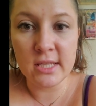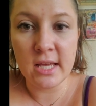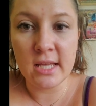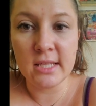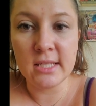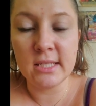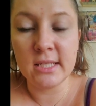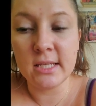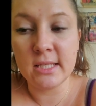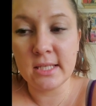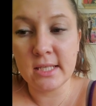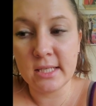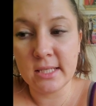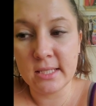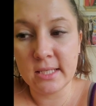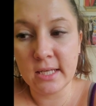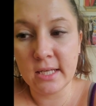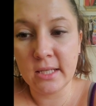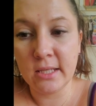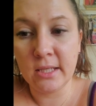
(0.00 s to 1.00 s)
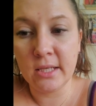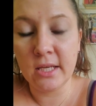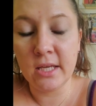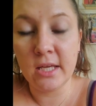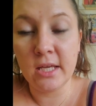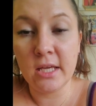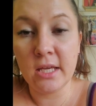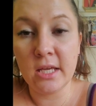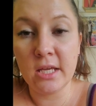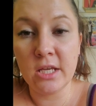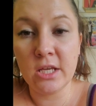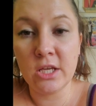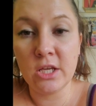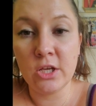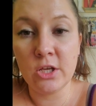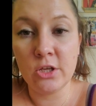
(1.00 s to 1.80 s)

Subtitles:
that statistically he